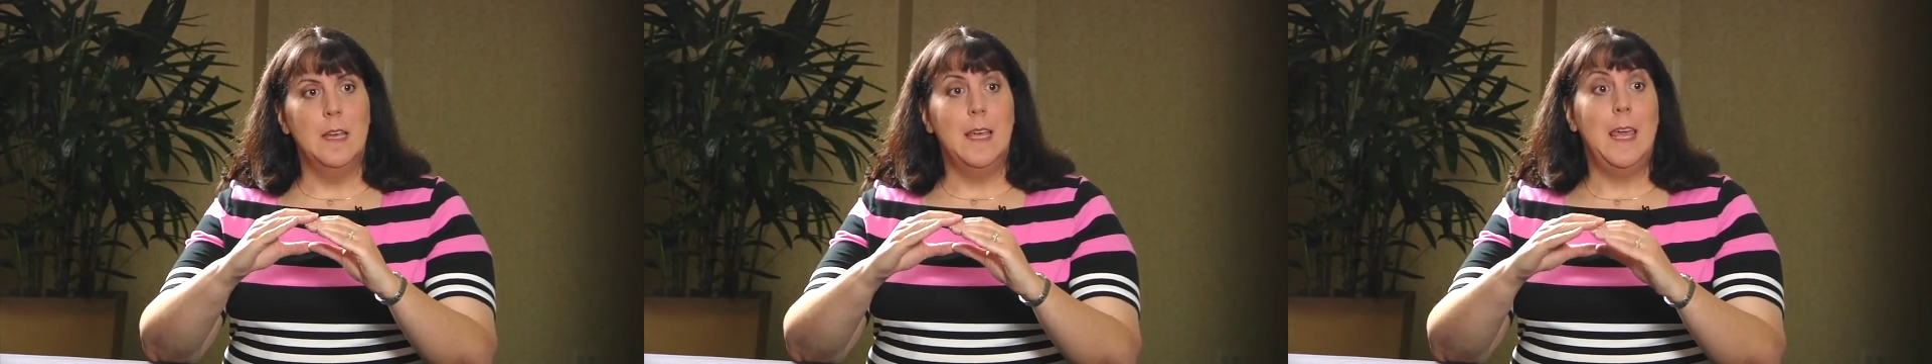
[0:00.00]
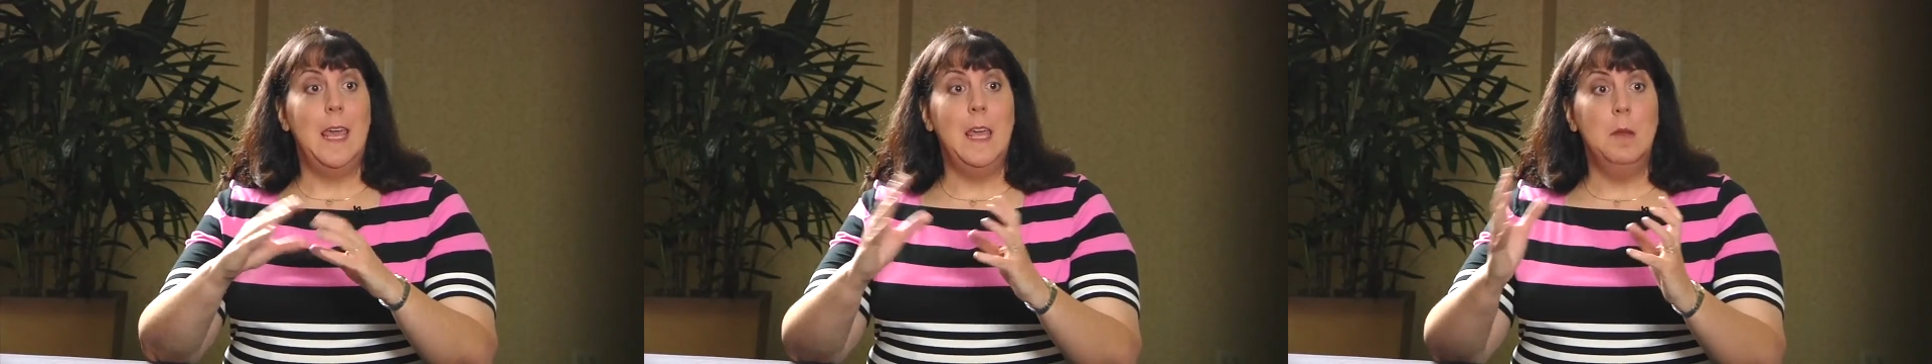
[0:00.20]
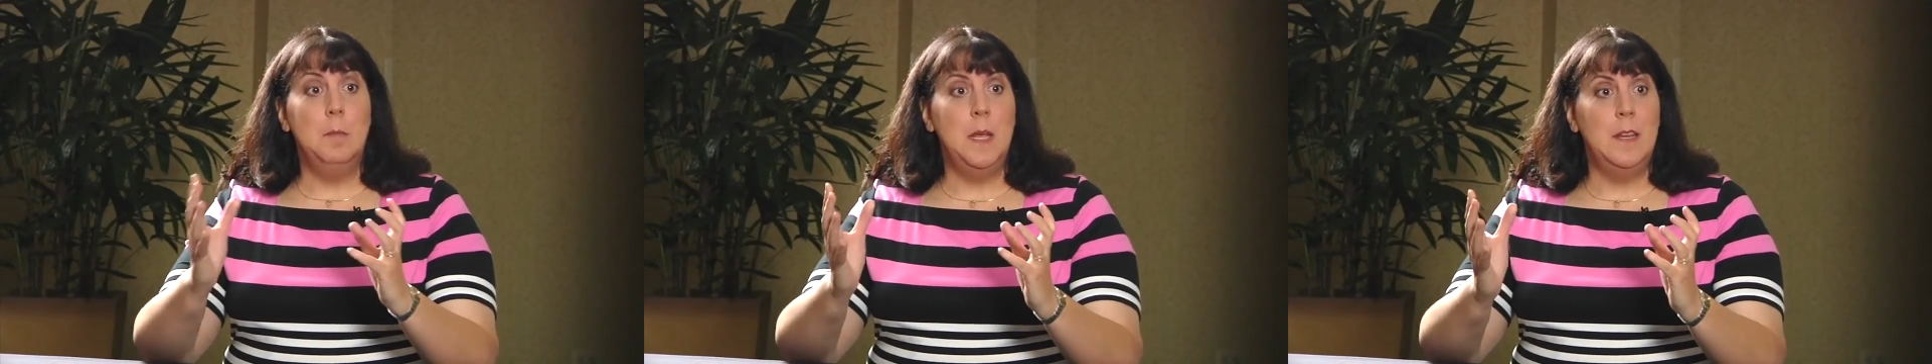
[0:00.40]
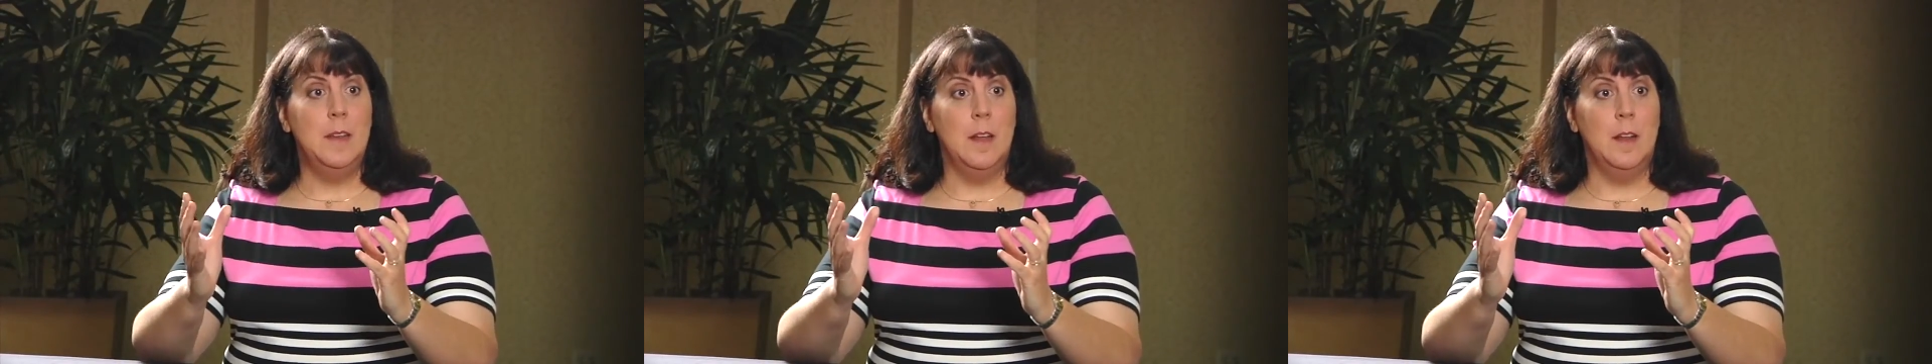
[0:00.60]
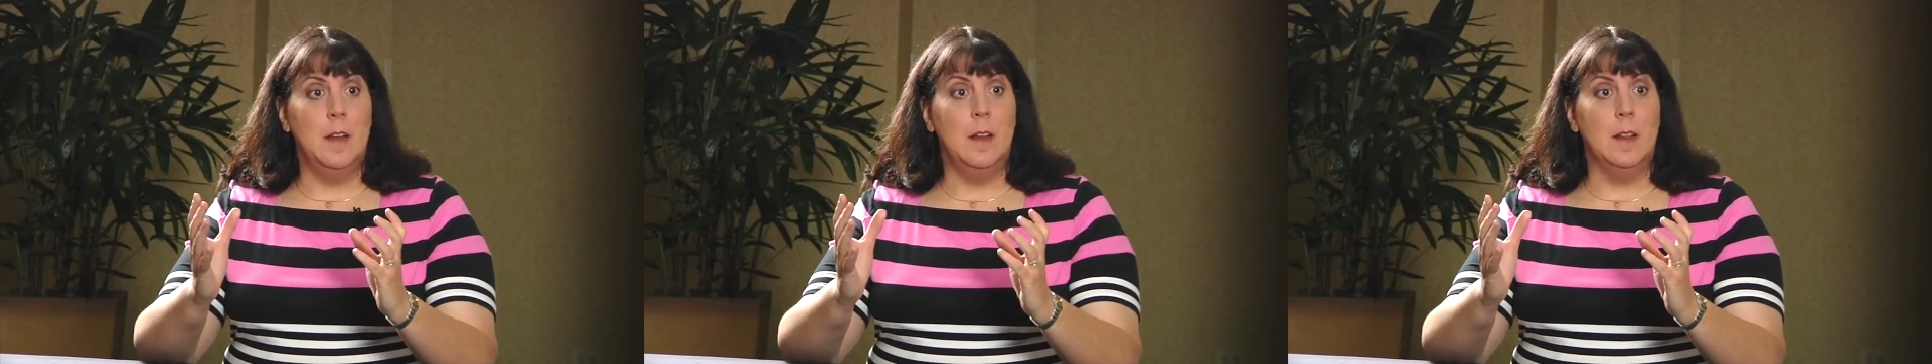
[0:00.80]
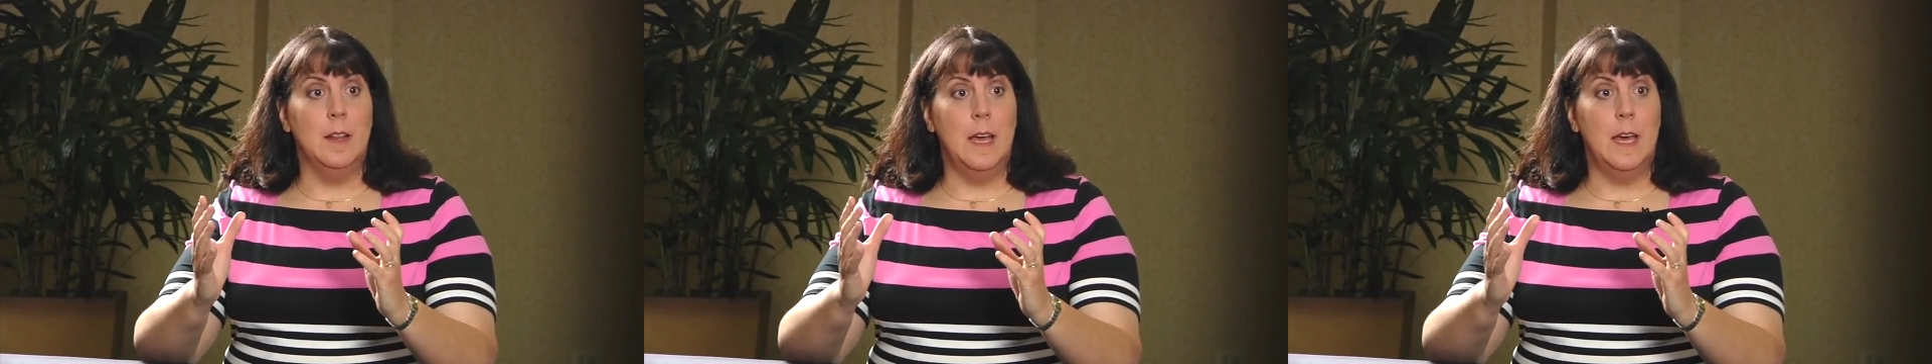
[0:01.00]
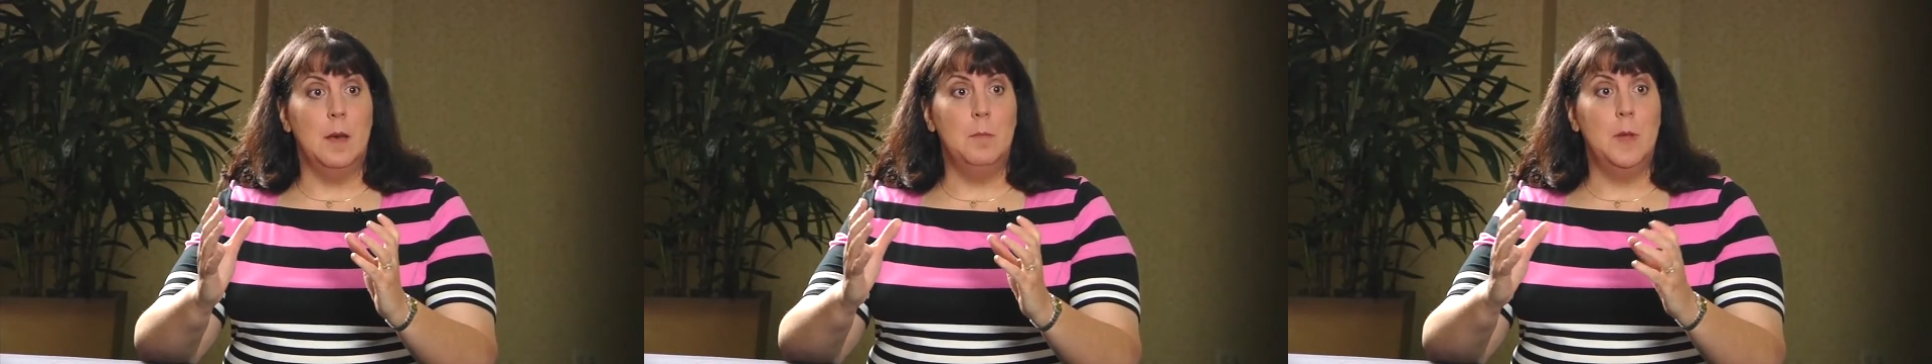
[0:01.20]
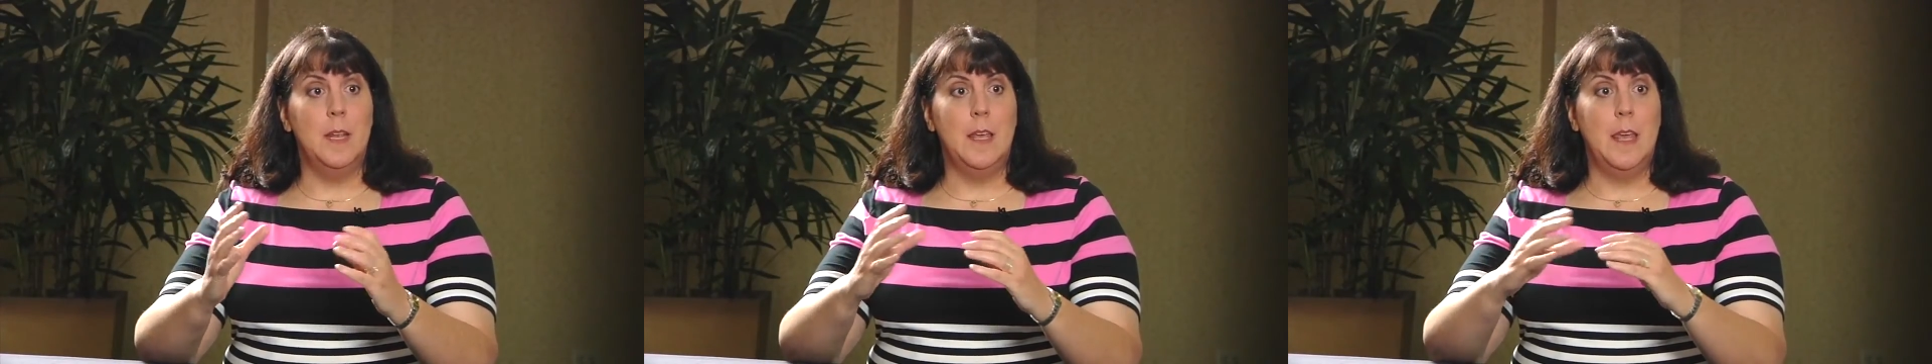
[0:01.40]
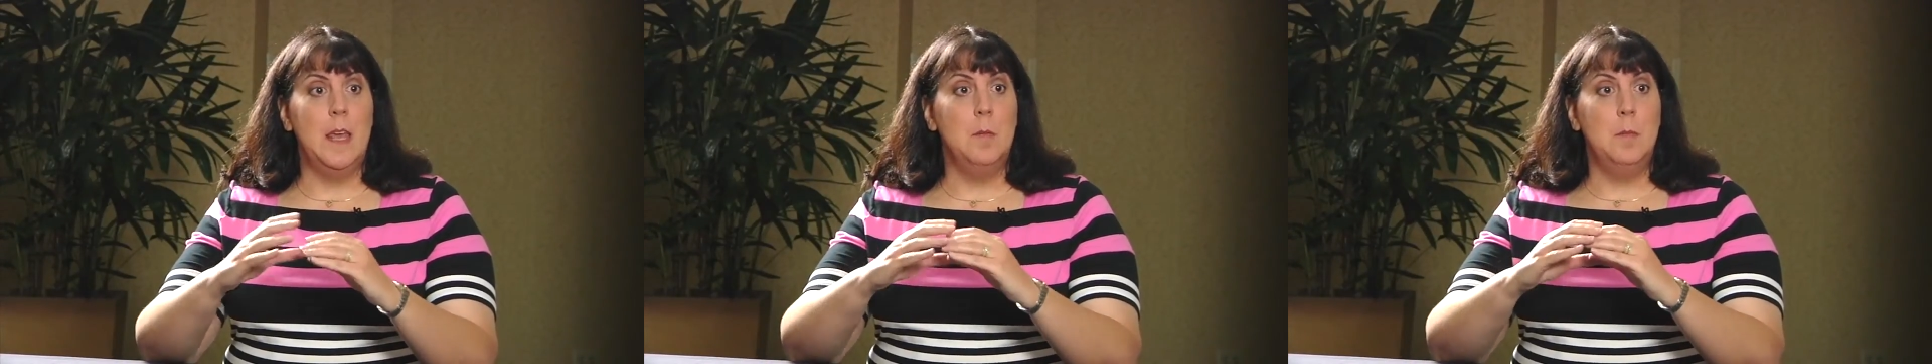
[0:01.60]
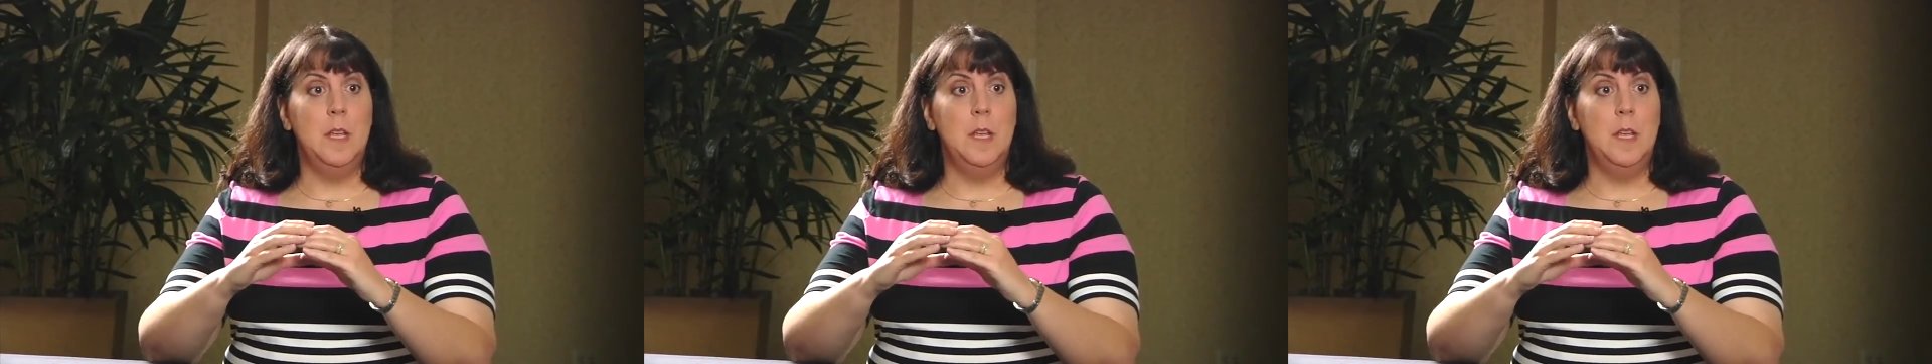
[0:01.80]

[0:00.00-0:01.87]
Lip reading: can be done in a lab, but it can